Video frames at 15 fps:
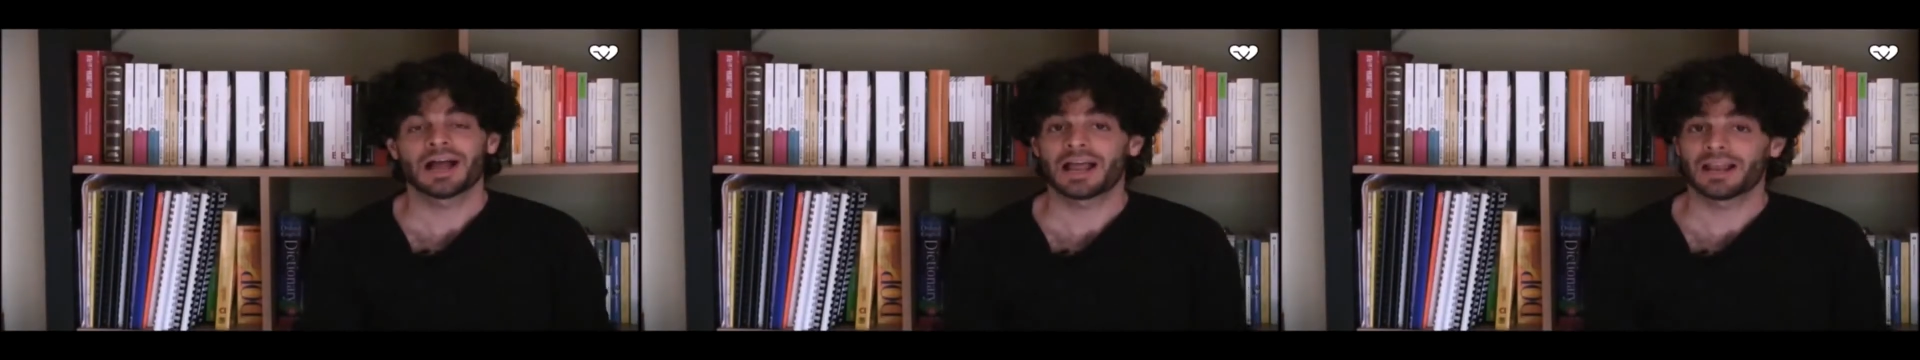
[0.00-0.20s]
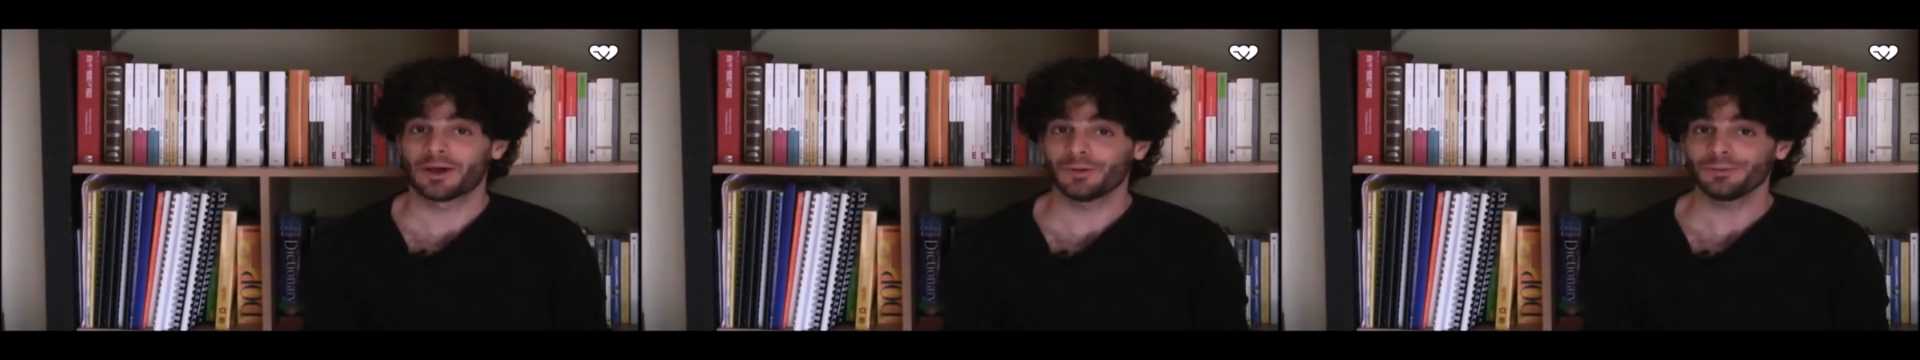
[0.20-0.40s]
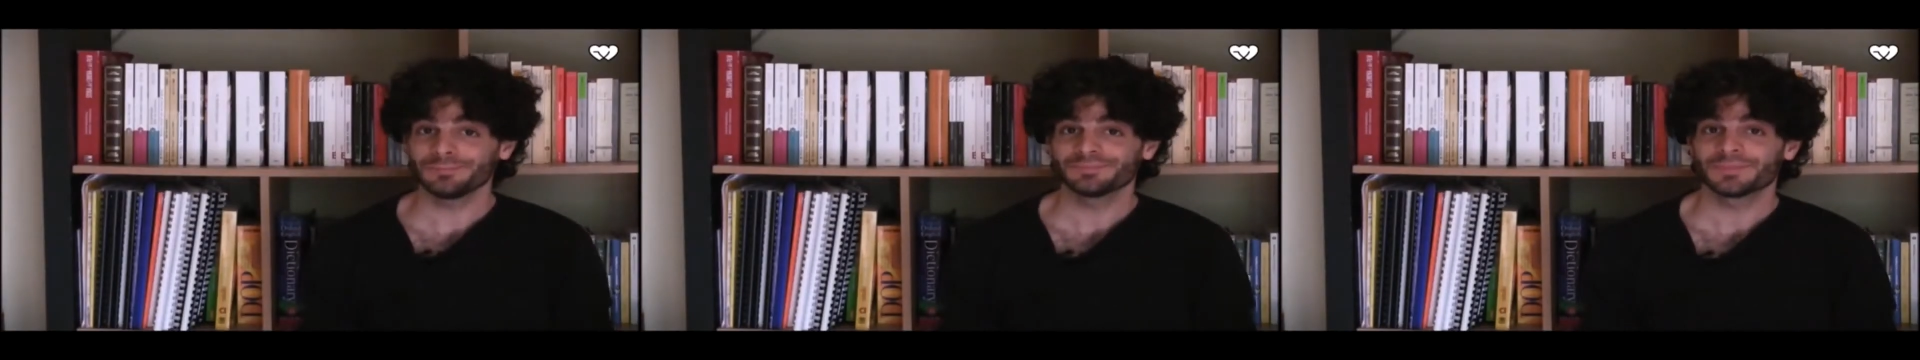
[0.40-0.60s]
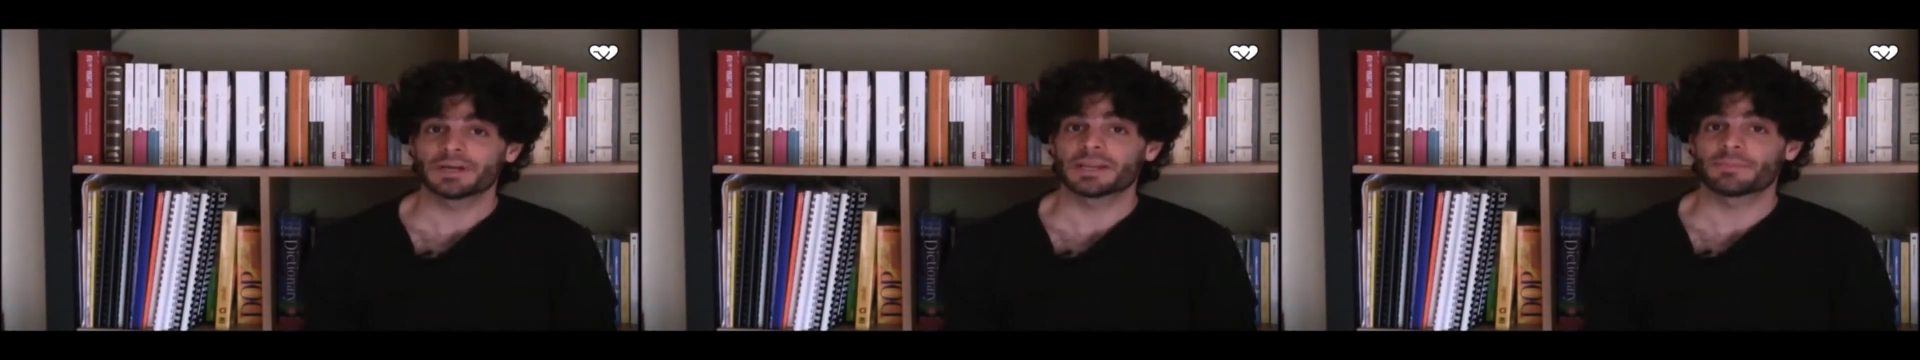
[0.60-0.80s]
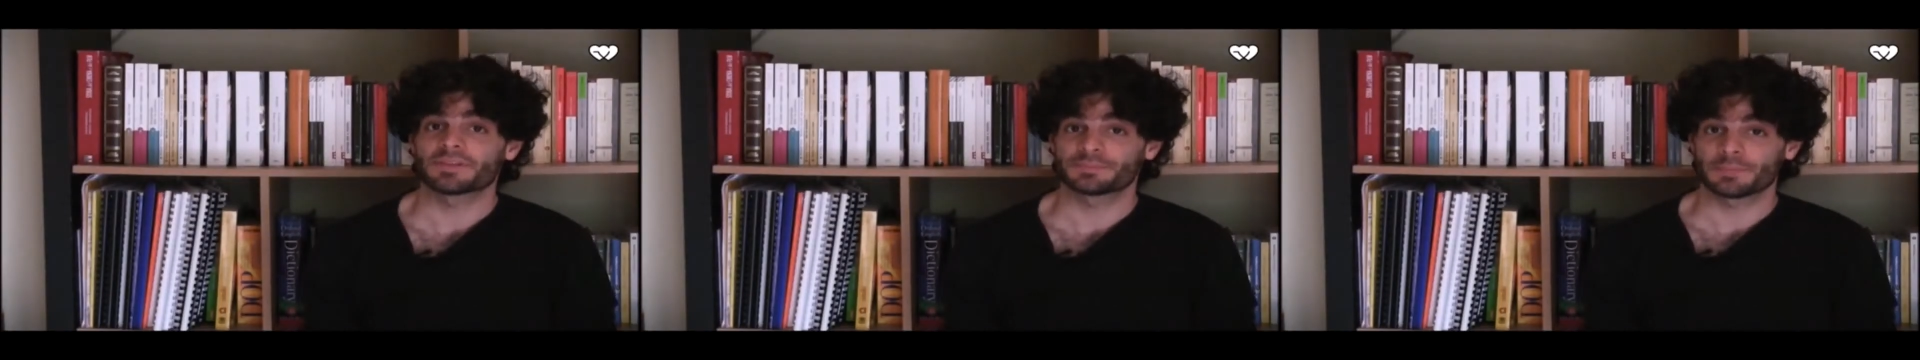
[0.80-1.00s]
Hello, my
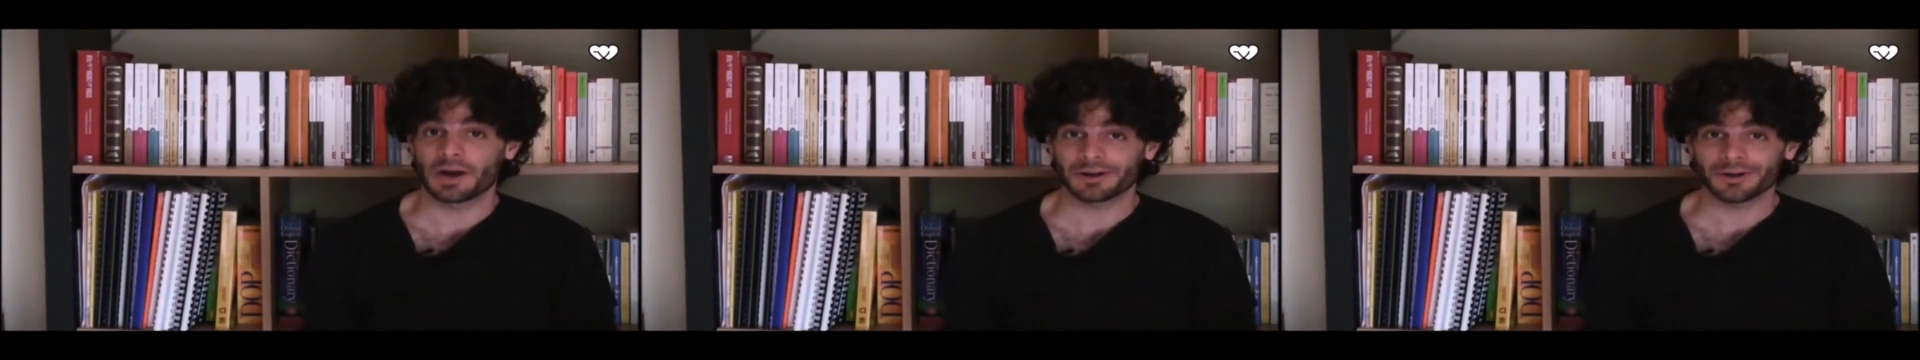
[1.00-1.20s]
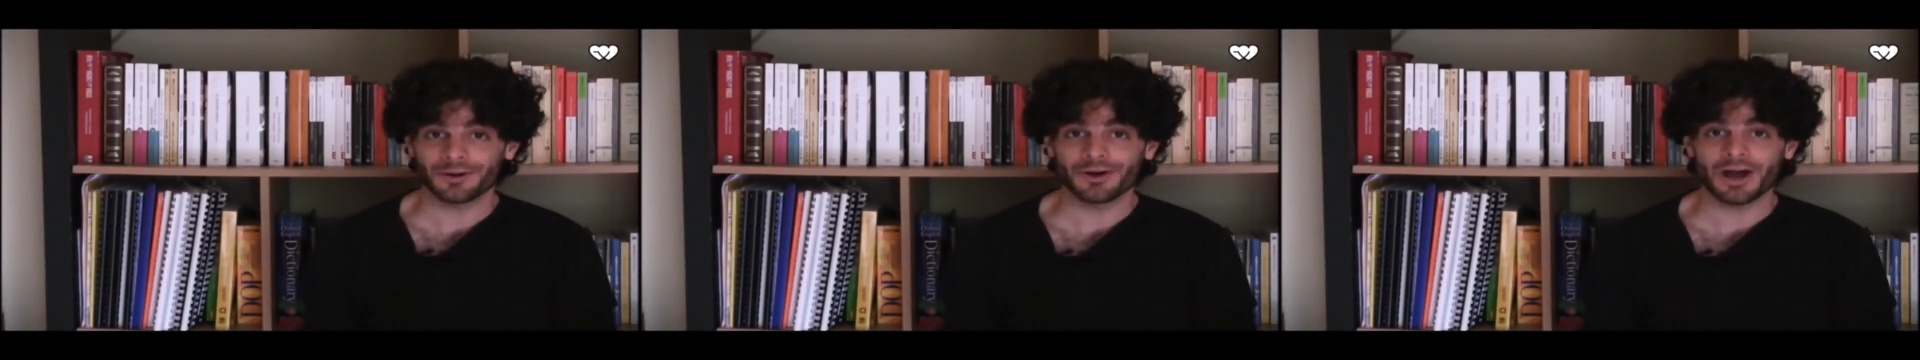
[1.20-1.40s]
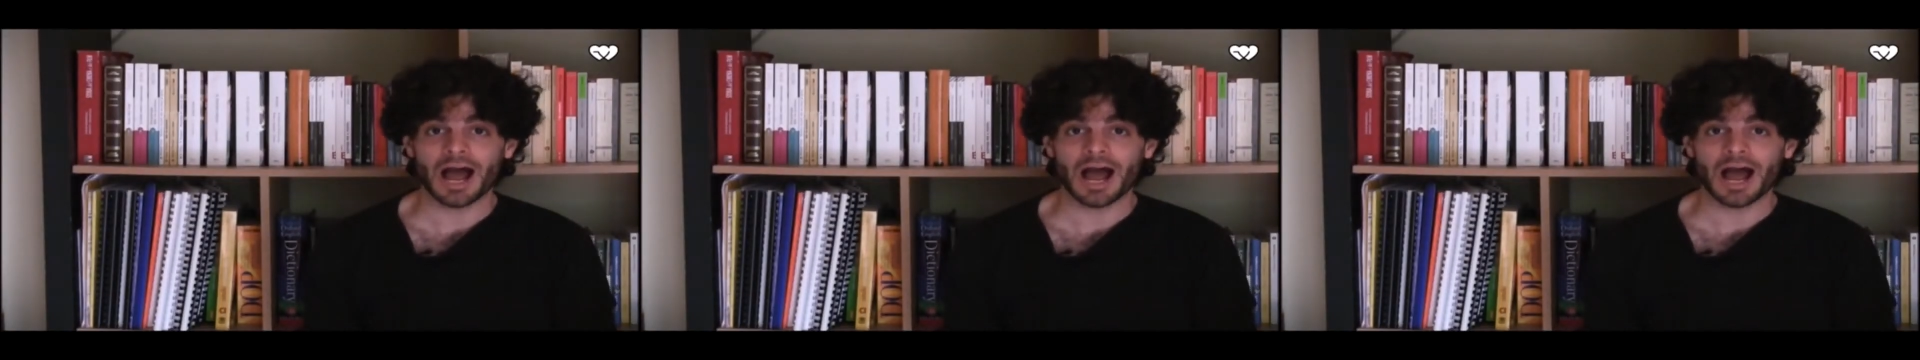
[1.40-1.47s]
name is Marco,